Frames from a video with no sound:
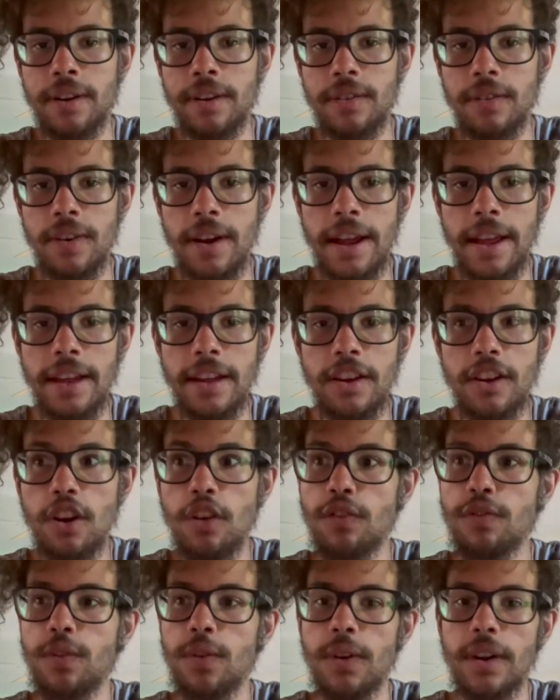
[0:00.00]
right go
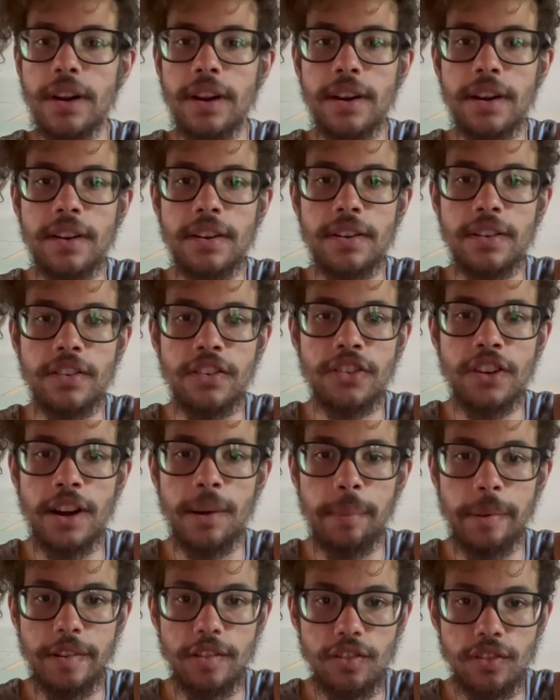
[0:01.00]
for it you're trying to
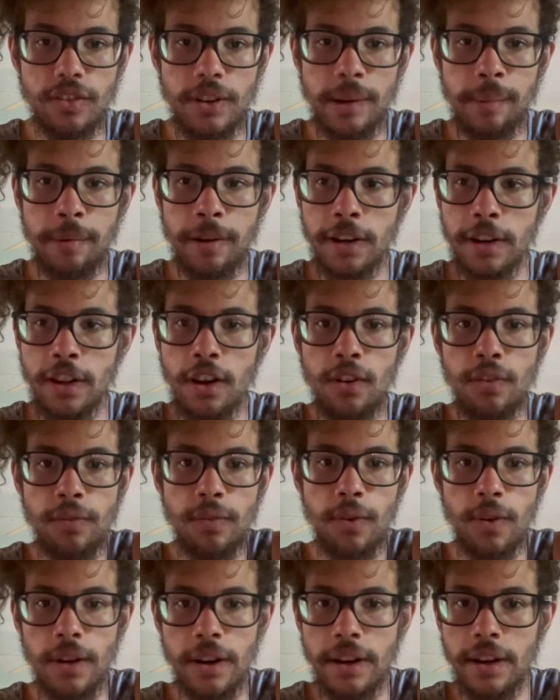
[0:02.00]
be a streamer go
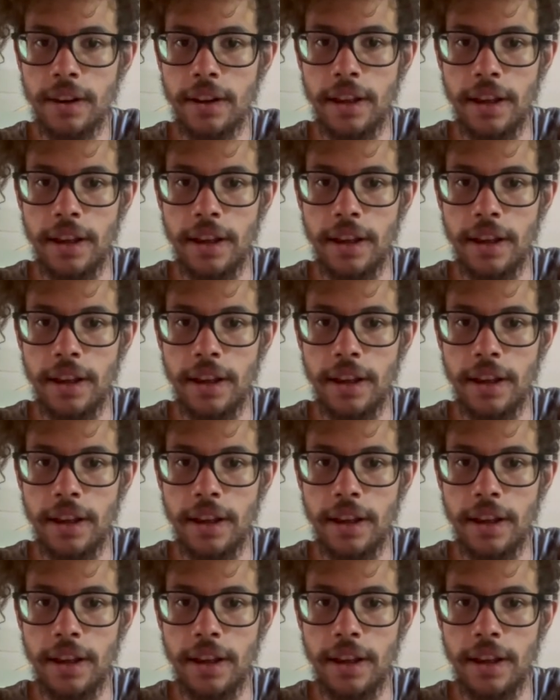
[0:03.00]
for it